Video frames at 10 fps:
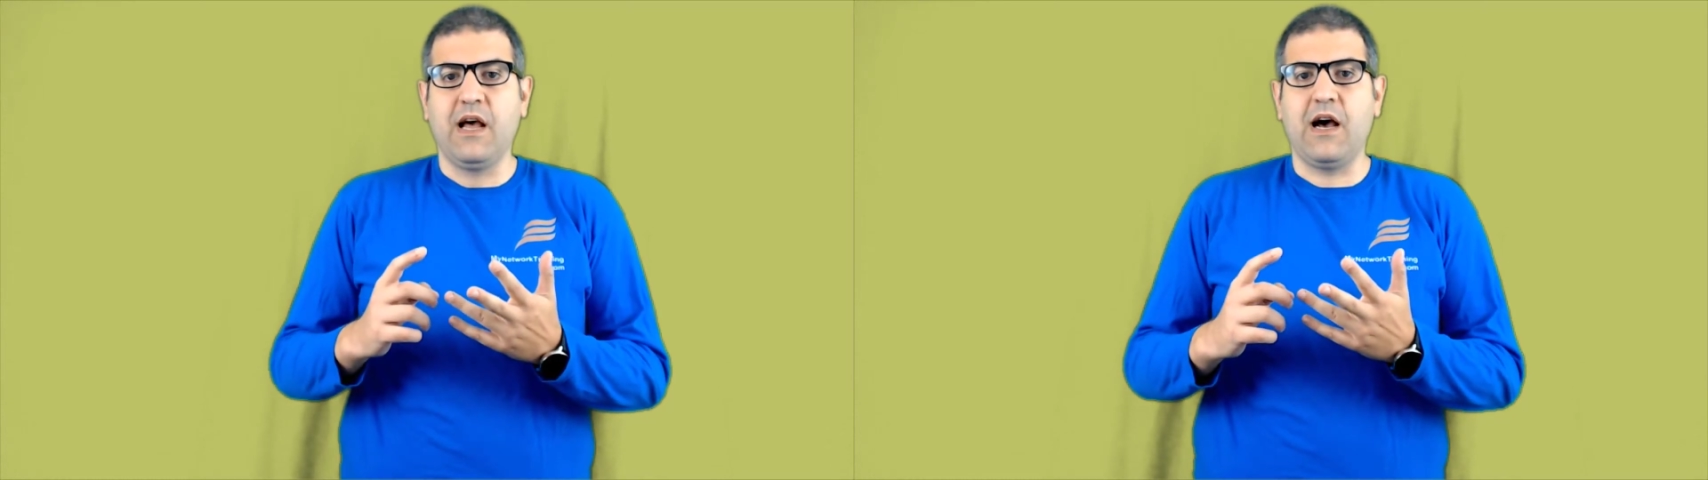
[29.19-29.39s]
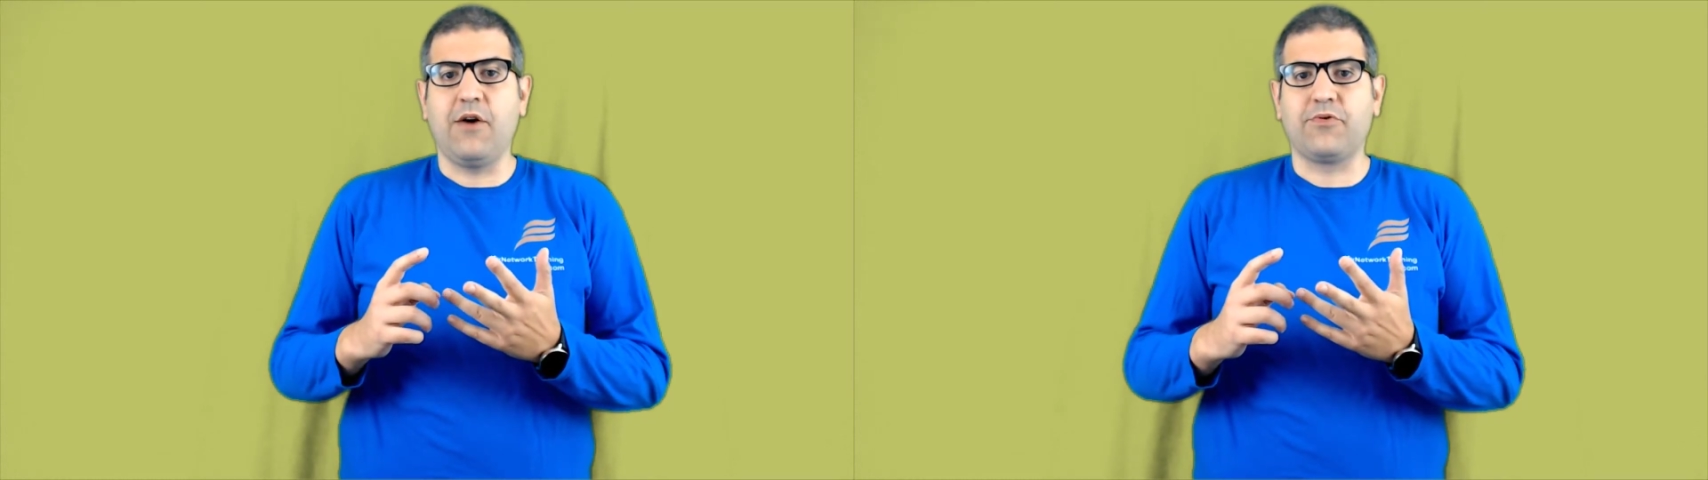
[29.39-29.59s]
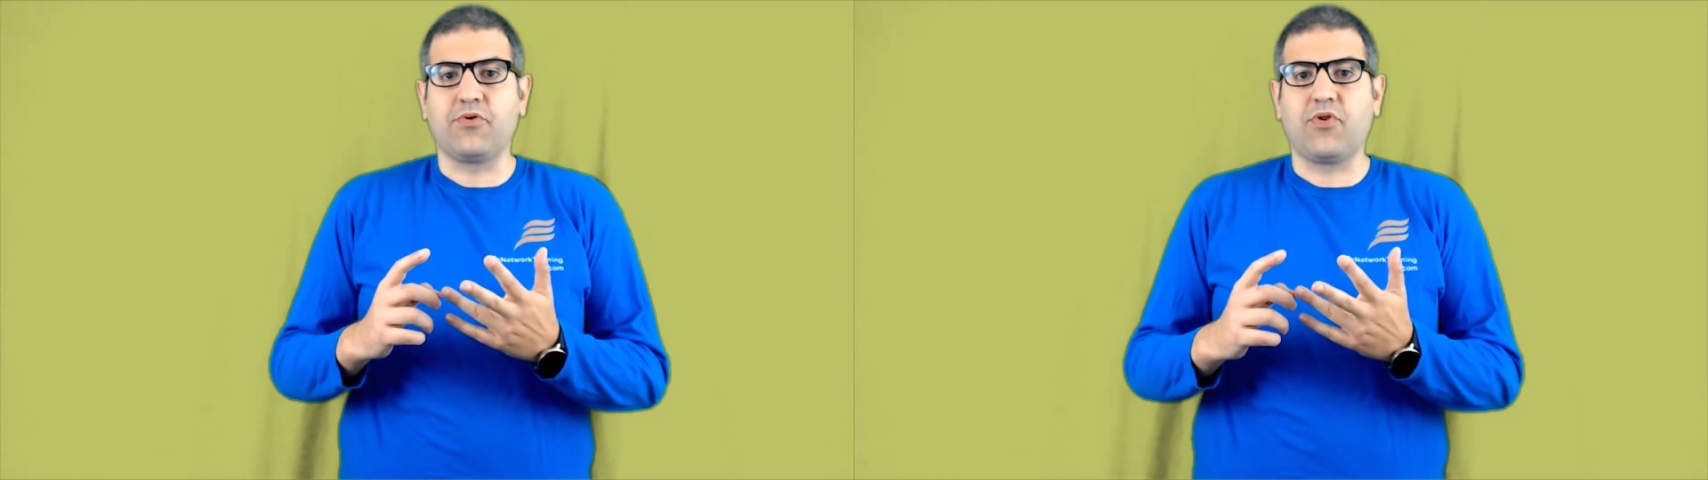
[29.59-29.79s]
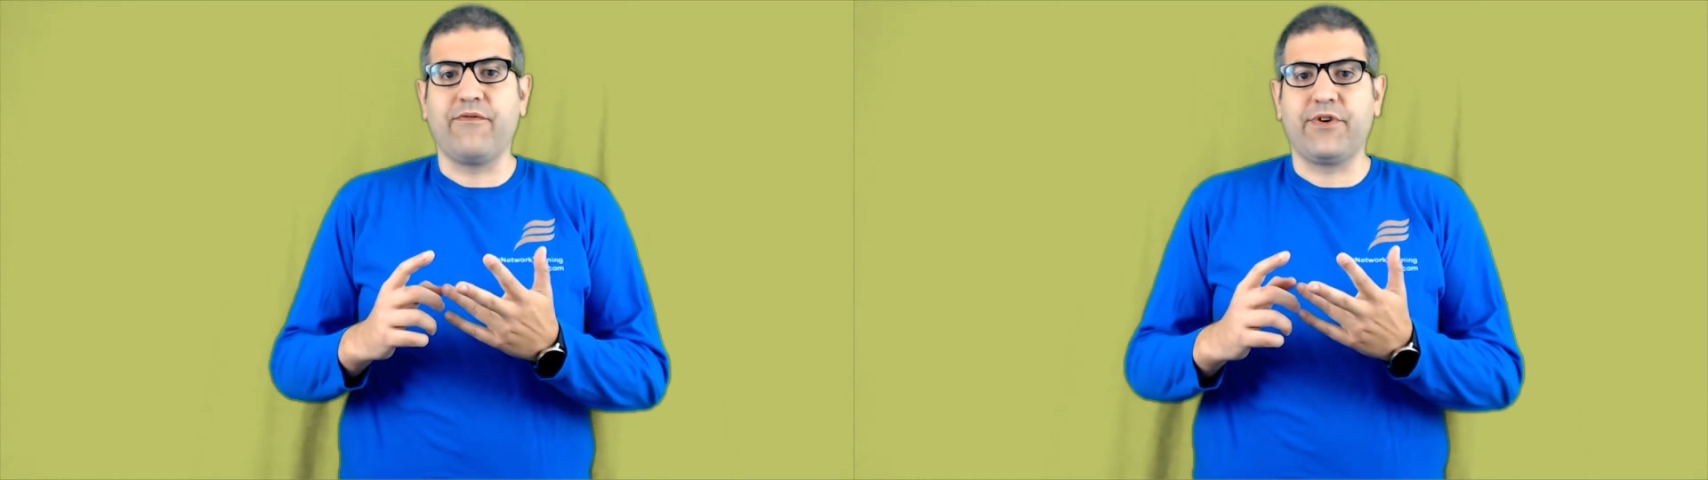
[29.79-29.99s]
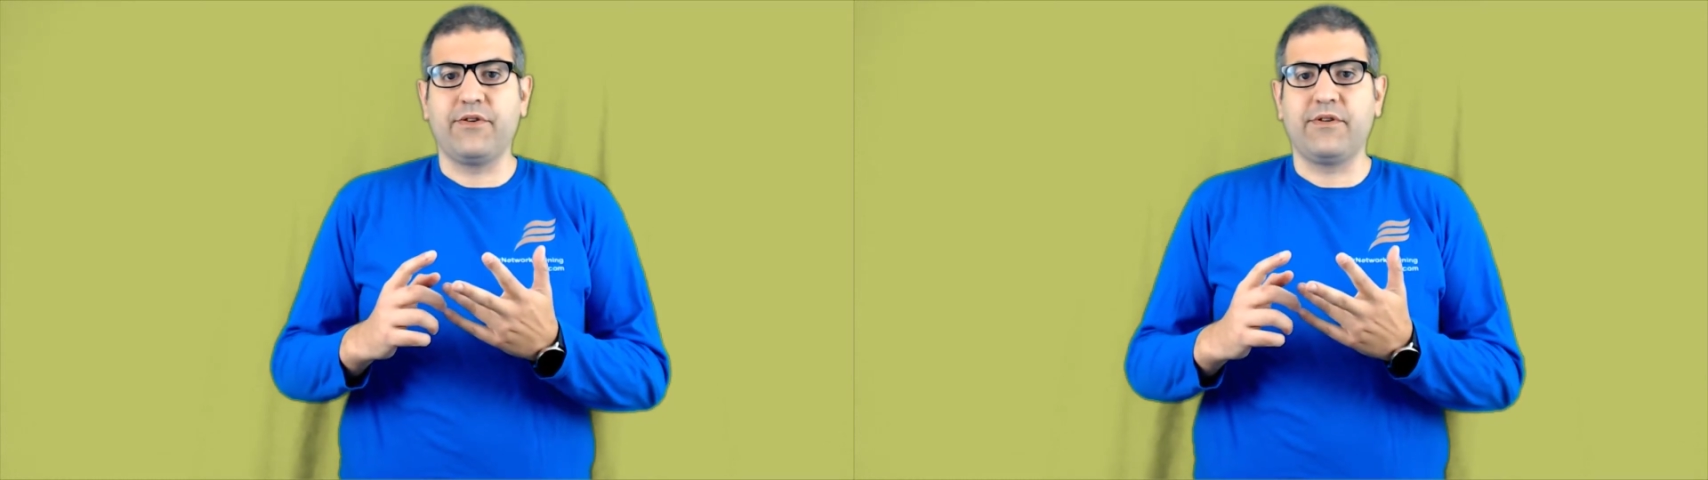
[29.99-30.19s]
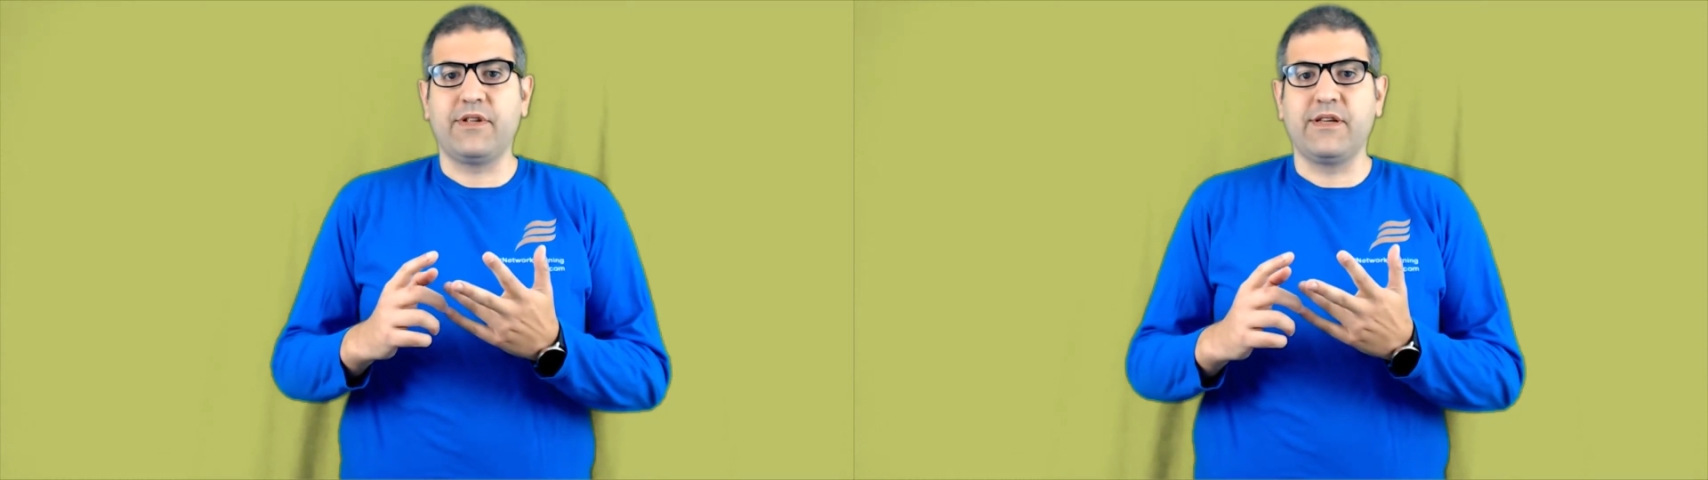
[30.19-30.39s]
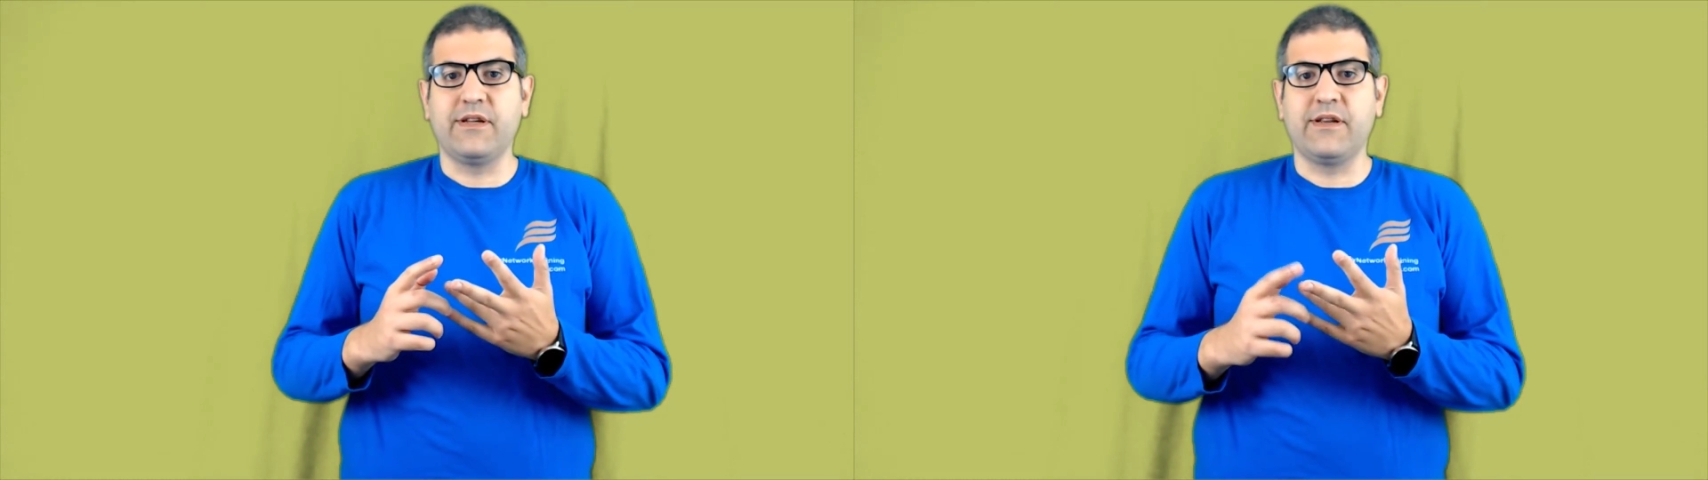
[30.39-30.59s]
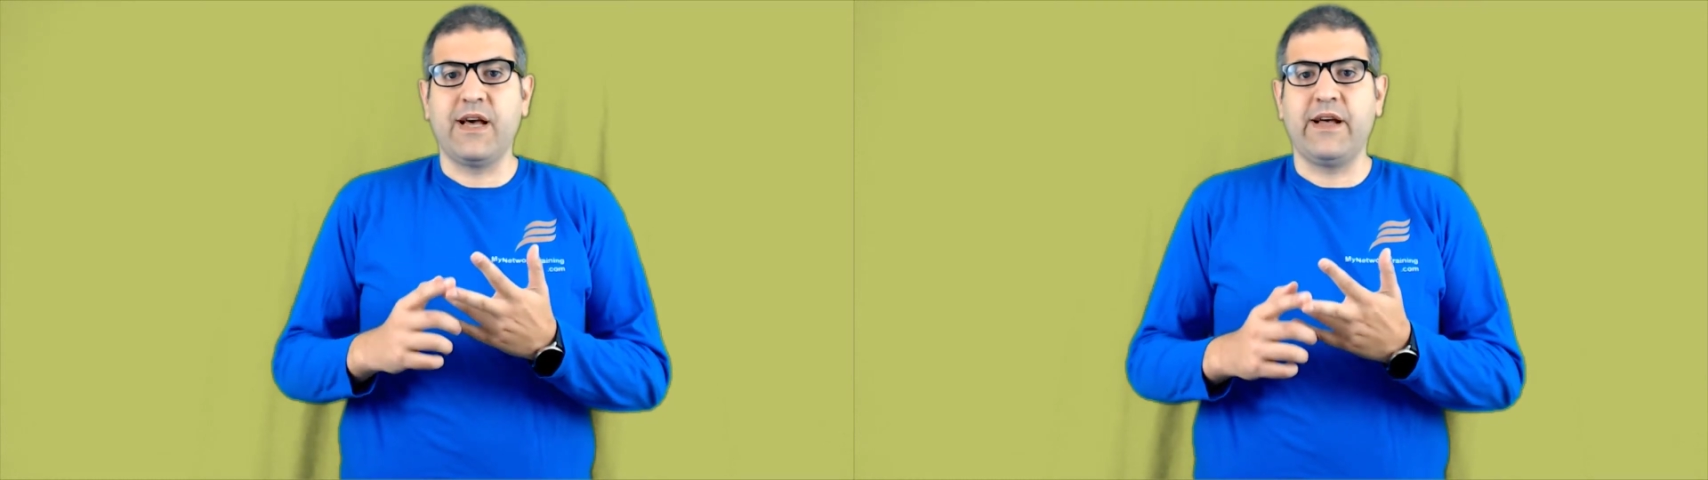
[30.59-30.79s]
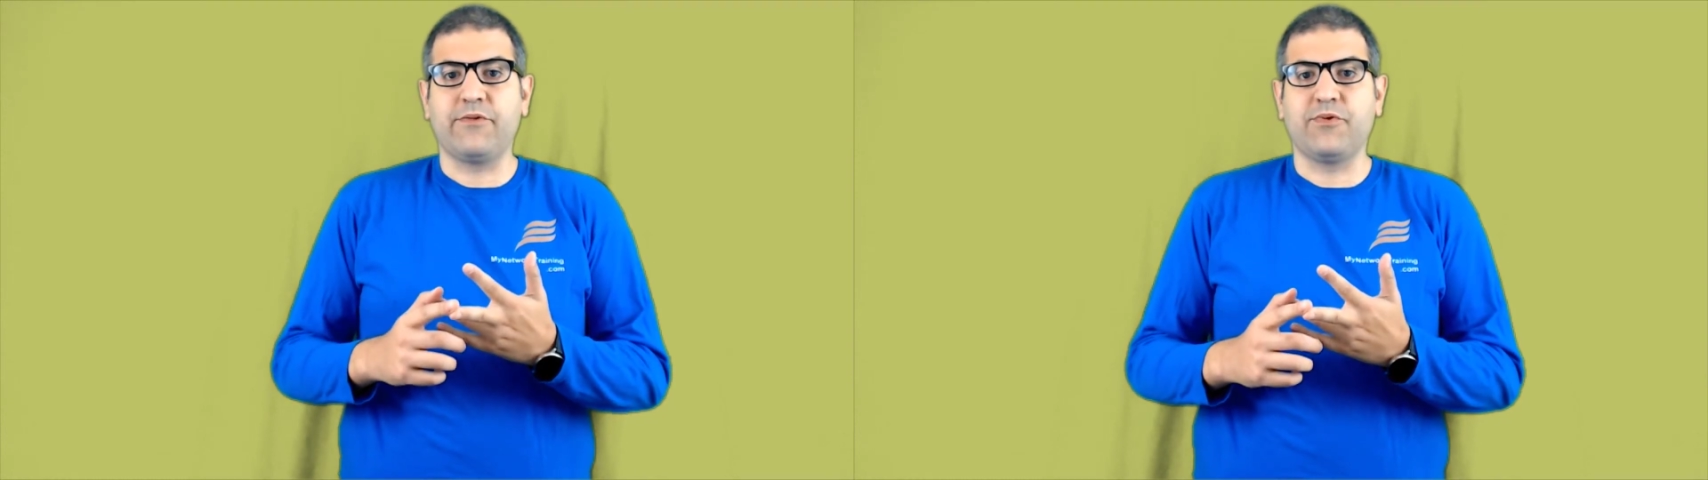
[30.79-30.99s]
how to configure the NAT,